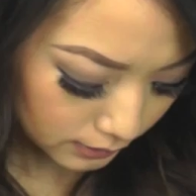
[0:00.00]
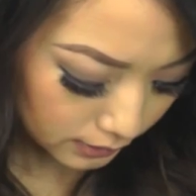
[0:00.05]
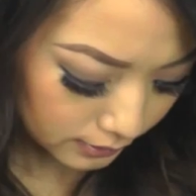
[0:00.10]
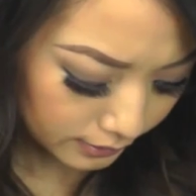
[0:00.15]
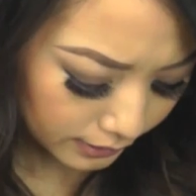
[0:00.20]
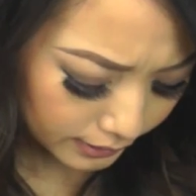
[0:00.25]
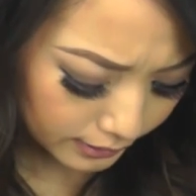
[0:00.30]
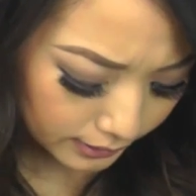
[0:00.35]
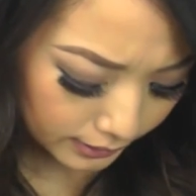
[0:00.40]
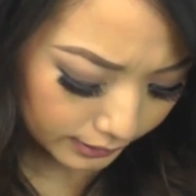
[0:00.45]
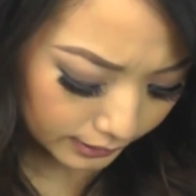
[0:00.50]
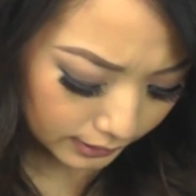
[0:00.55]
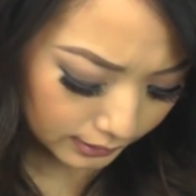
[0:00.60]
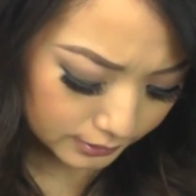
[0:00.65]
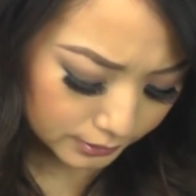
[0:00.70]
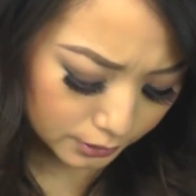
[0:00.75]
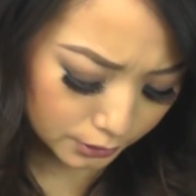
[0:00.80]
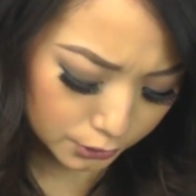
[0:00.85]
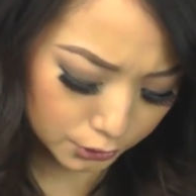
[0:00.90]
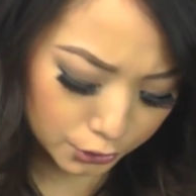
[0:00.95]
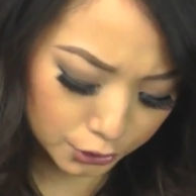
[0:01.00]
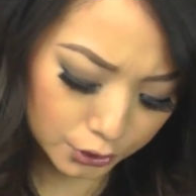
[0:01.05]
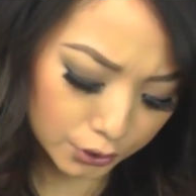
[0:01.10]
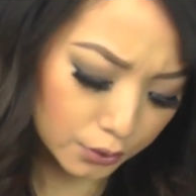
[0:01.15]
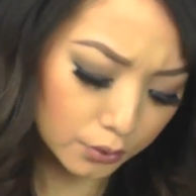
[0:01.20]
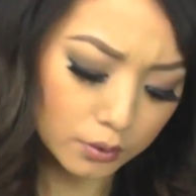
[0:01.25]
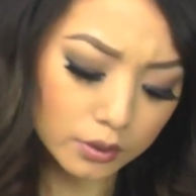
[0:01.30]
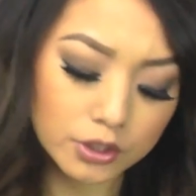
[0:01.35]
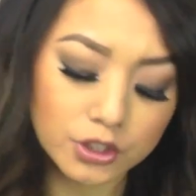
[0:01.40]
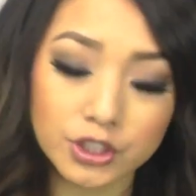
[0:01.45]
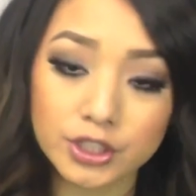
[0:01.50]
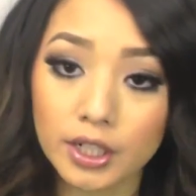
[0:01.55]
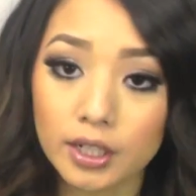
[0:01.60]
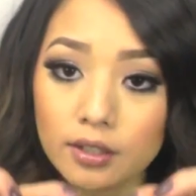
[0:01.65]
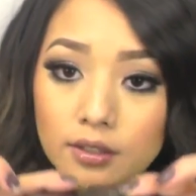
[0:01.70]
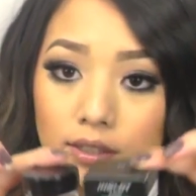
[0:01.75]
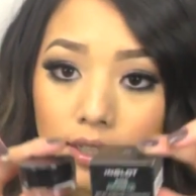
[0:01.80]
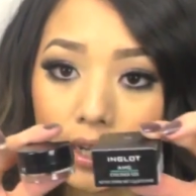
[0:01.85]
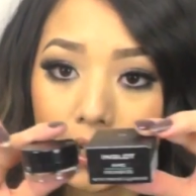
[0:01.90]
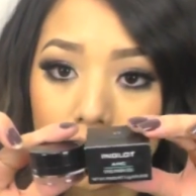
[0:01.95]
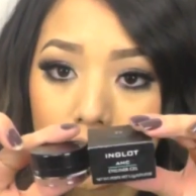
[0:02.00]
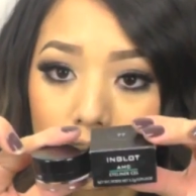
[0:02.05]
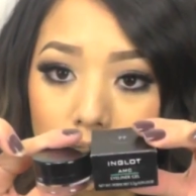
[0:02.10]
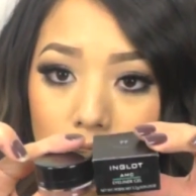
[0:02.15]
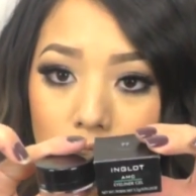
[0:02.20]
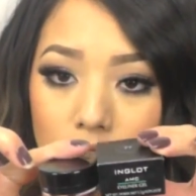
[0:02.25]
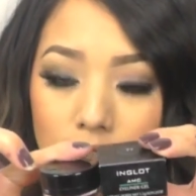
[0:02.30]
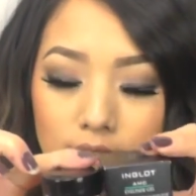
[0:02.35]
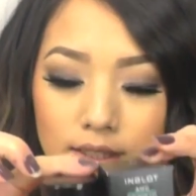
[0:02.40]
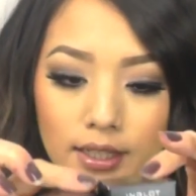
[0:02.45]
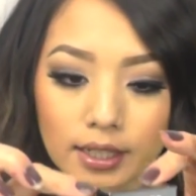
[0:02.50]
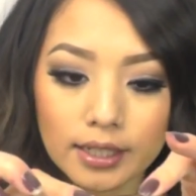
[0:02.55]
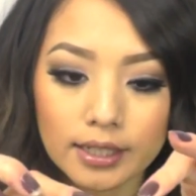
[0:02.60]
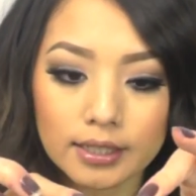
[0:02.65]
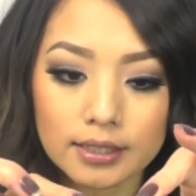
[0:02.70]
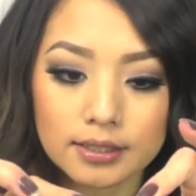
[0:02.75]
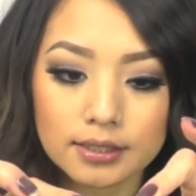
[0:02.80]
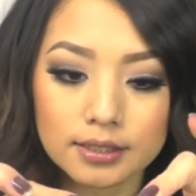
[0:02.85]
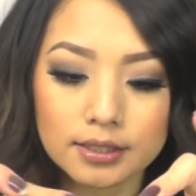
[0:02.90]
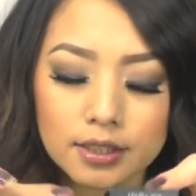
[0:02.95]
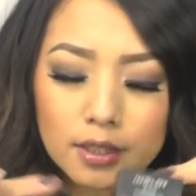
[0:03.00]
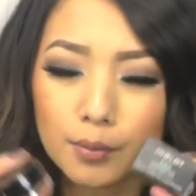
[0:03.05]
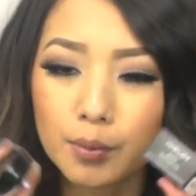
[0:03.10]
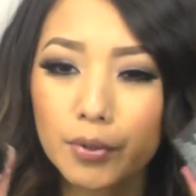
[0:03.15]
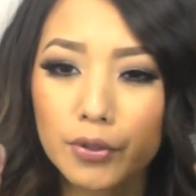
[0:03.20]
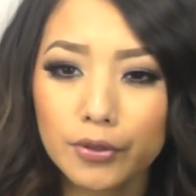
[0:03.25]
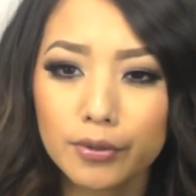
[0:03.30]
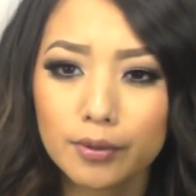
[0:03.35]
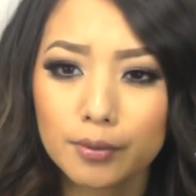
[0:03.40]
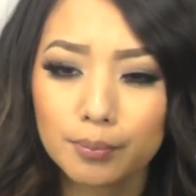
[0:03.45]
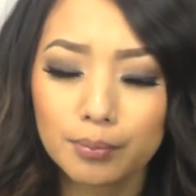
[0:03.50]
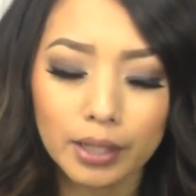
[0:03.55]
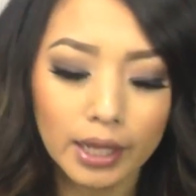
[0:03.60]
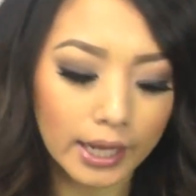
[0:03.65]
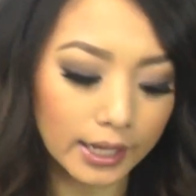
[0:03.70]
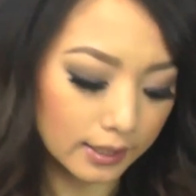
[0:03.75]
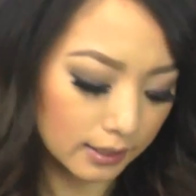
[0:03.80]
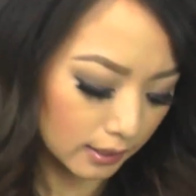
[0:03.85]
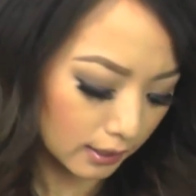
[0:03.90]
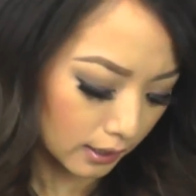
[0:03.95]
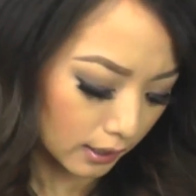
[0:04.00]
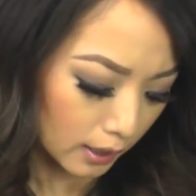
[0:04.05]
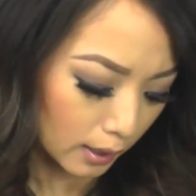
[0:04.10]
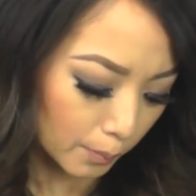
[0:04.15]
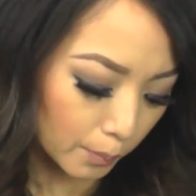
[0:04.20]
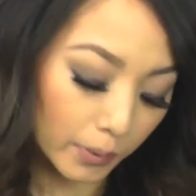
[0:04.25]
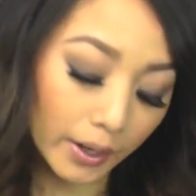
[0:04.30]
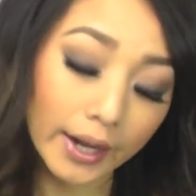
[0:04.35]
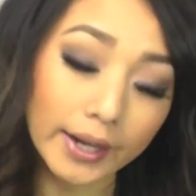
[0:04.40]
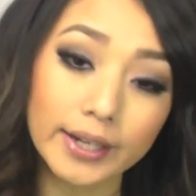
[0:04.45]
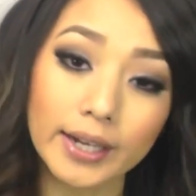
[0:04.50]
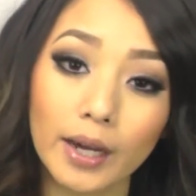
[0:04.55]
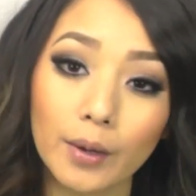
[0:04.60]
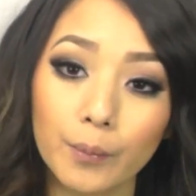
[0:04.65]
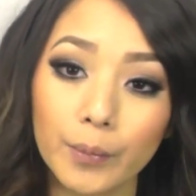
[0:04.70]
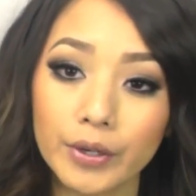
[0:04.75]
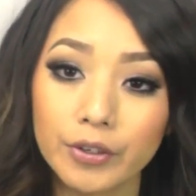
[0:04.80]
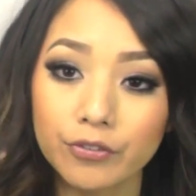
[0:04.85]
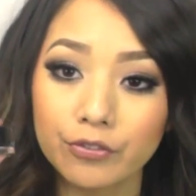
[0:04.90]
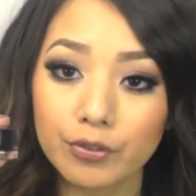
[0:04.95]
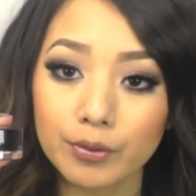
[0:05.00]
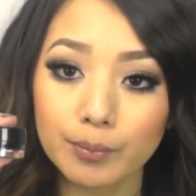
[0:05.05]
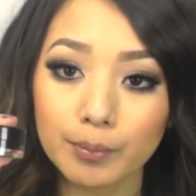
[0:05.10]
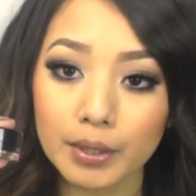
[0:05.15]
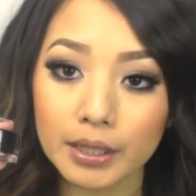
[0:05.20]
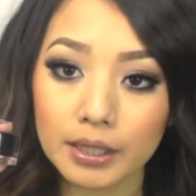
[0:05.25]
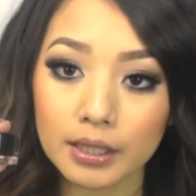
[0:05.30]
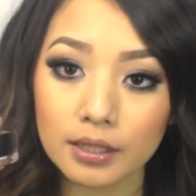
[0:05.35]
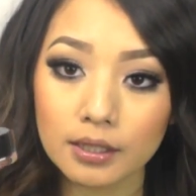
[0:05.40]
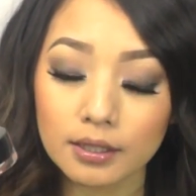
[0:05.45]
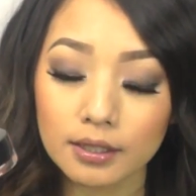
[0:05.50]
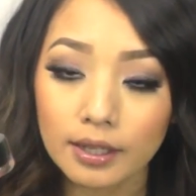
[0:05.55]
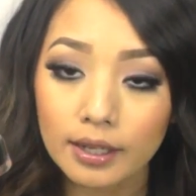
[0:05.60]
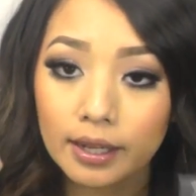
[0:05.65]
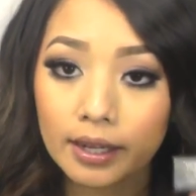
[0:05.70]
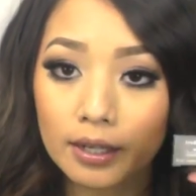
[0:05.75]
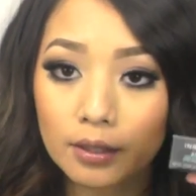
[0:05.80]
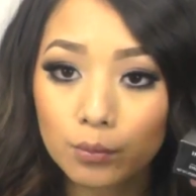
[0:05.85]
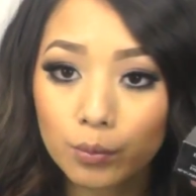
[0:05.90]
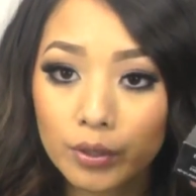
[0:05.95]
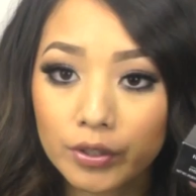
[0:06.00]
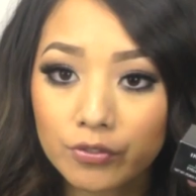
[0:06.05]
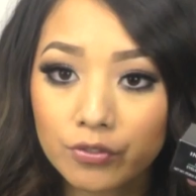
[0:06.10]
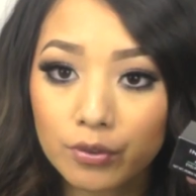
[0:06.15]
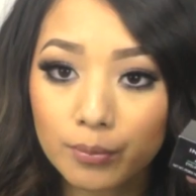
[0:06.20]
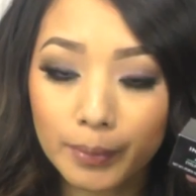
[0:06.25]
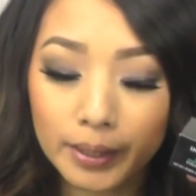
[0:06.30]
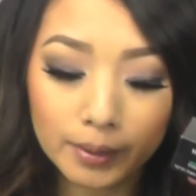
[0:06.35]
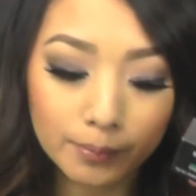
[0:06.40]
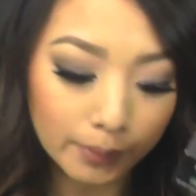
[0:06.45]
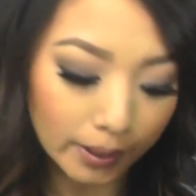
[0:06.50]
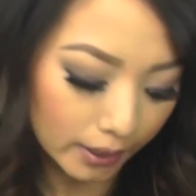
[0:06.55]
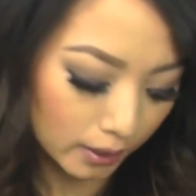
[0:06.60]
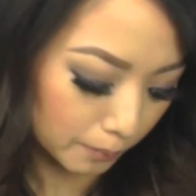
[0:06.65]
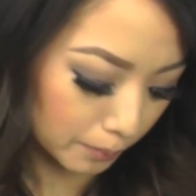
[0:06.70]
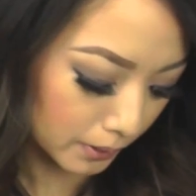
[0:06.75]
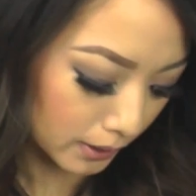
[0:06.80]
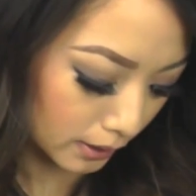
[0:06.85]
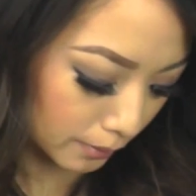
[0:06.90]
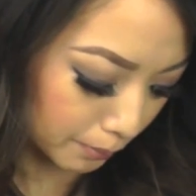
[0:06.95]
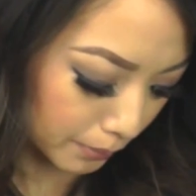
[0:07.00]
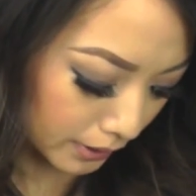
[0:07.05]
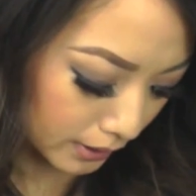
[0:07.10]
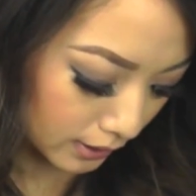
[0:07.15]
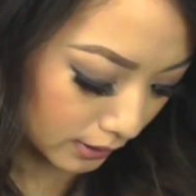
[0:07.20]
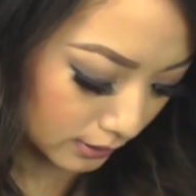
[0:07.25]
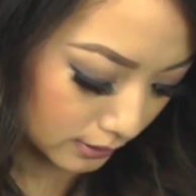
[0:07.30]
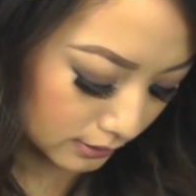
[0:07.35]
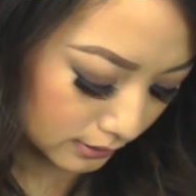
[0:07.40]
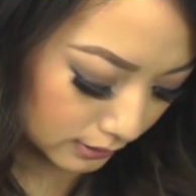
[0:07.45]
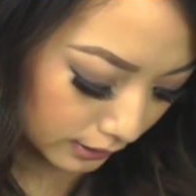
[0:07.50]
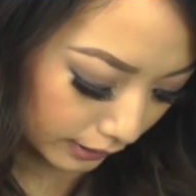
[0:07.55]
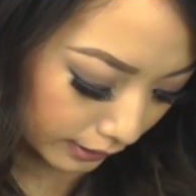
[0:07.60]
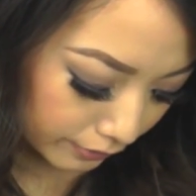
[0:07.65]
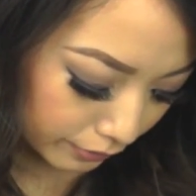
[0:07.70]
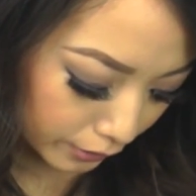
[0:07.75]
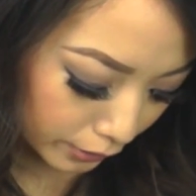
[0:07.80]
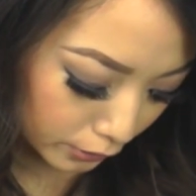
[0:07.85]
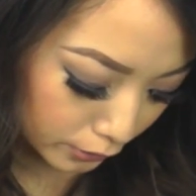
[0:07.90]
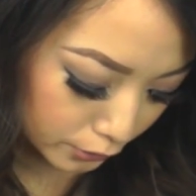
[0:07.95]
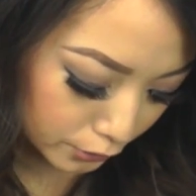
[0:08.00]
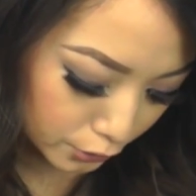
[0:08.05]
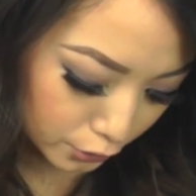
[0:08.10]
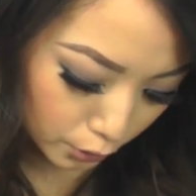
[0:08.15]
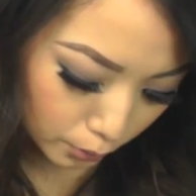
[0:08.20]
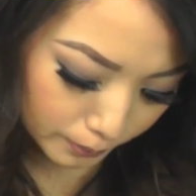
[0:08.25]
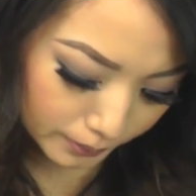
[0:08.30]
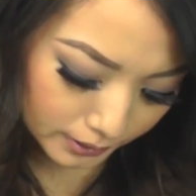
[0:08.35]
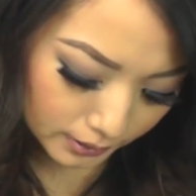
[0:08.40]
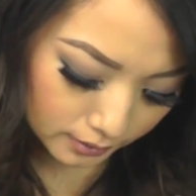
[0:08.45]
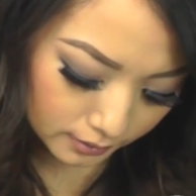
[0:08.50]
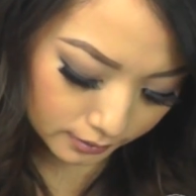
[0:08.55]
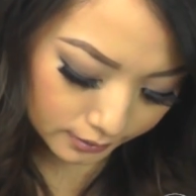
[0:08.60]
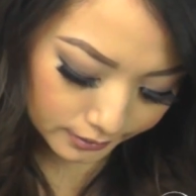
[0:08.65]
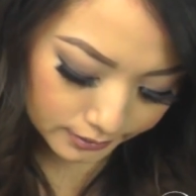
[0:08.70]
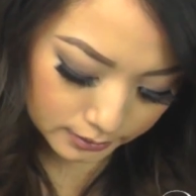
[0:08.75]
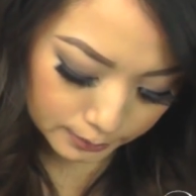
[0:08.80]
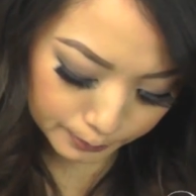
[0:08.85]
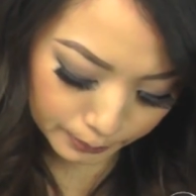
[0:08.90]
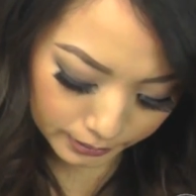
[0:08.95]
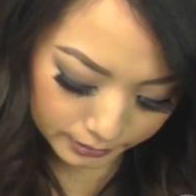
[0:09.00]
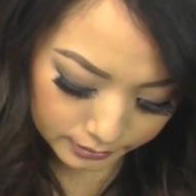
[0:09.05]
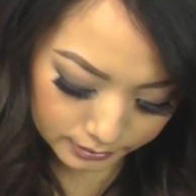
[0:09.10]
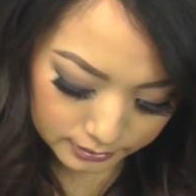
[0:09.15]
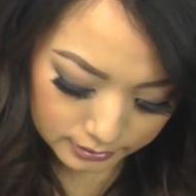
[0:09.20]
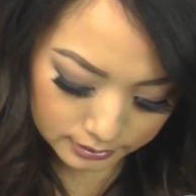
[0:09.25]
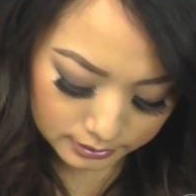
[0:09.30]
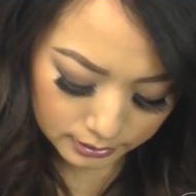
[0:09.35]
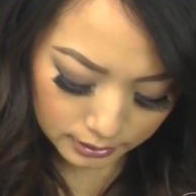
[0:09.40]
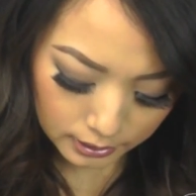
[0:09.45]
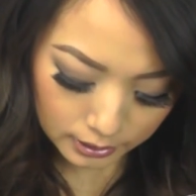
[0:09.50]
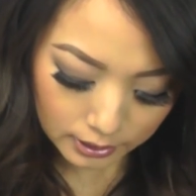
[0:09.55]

Then I got 2 gel liners, and they're both black, but I got one for me and one for my makeup kit because I've heard so many good things about this.